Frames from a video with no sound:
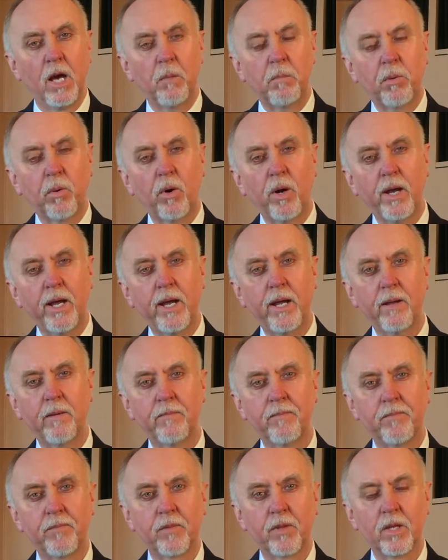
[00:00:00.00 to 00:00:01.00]
A
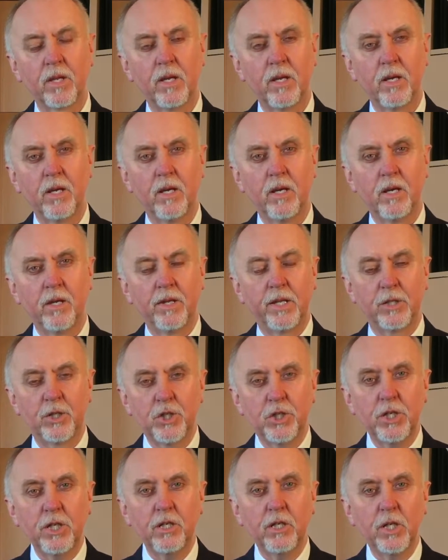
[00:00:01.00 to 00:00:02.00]
prayer that
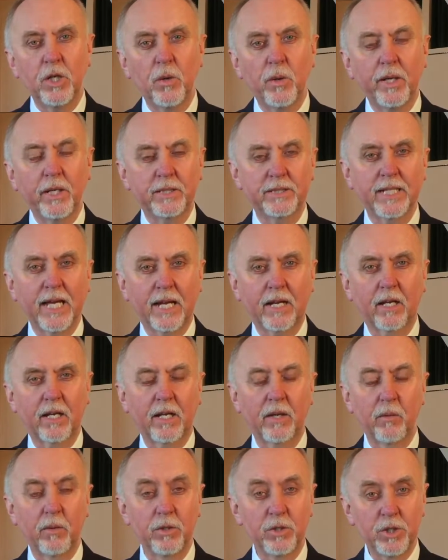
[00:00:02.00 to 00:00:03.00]
she knew
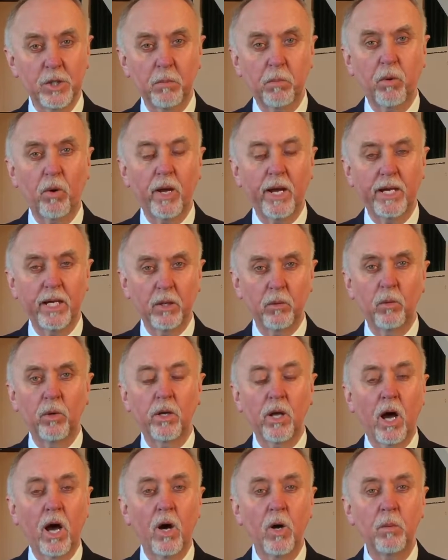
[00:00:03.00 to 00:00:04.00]
exactly when she prayed it
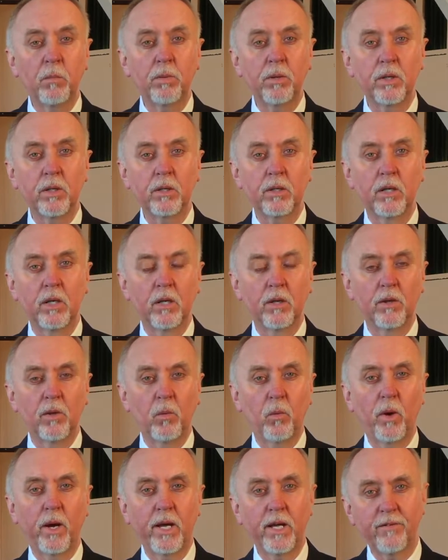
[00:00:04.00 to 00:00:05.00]
would open
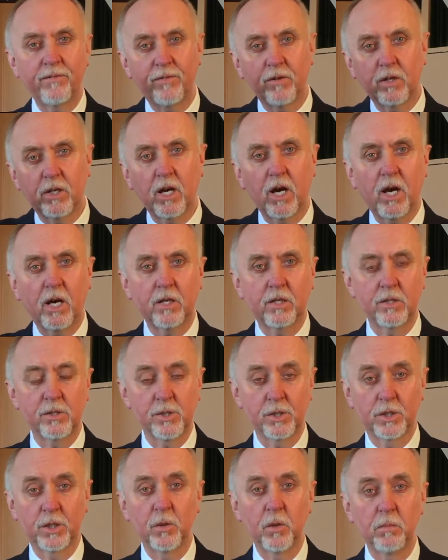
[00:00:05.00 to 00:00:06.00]
the way for
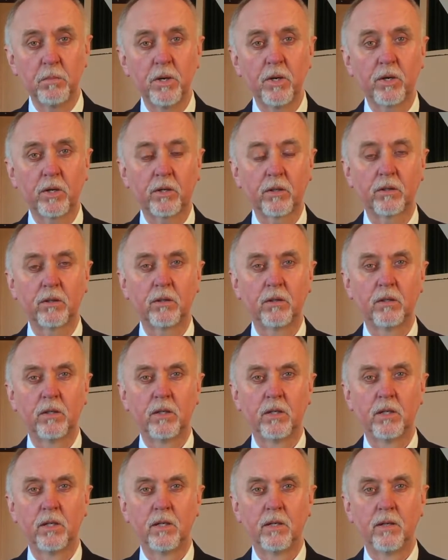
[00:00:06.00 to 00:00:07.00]
God to do a miracle.
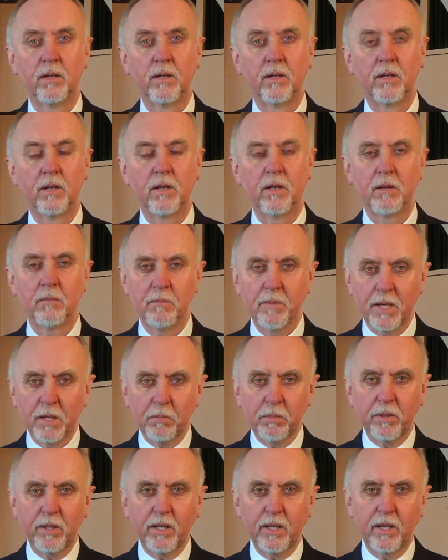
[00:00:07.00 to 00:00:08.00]

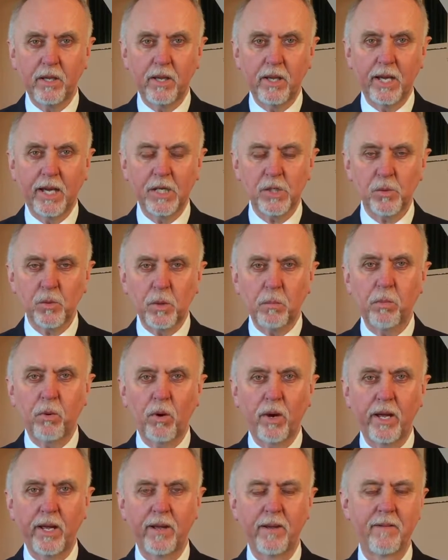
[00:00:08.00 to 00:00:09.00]
Maybe as we
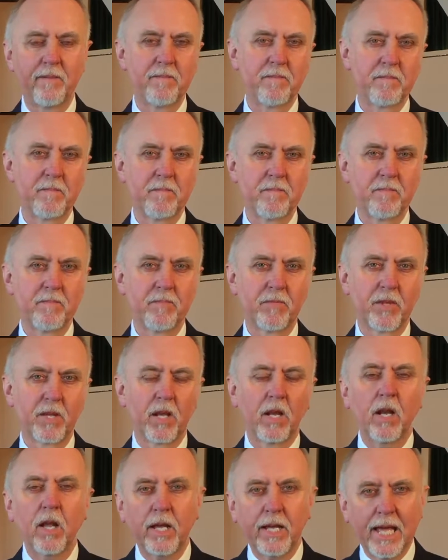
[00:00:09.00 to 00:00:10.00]
pray,
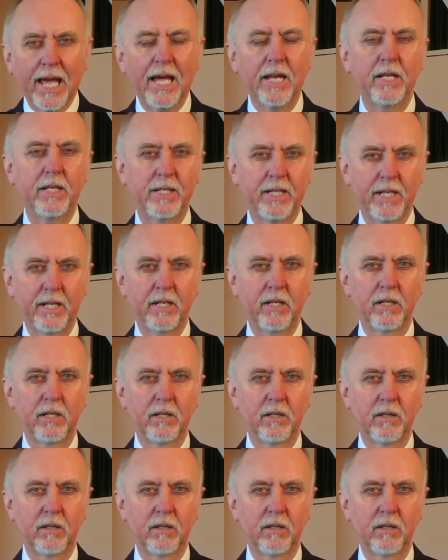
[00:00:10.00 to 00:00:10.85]
like Hannah did,